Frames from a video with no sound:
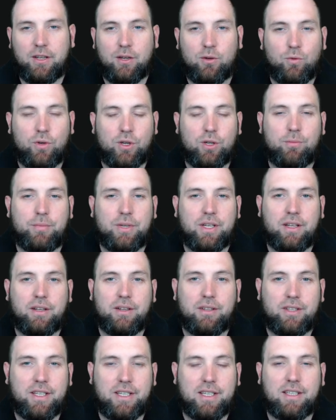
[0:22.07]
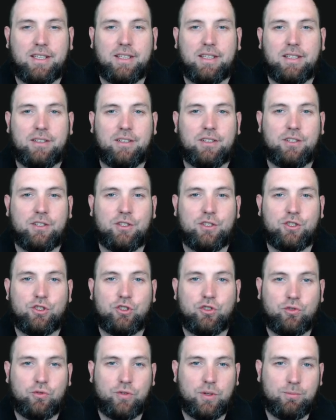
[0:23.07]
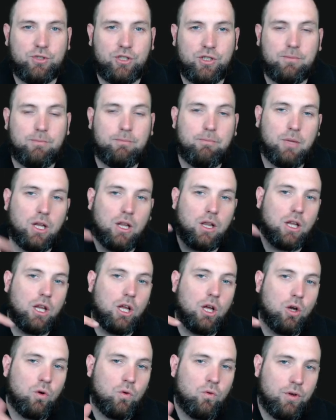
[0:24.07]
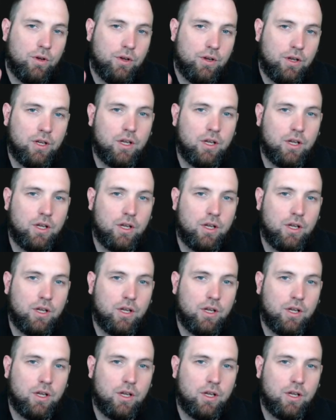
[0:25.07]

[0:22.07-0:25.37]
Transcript: there will be a link in the description below,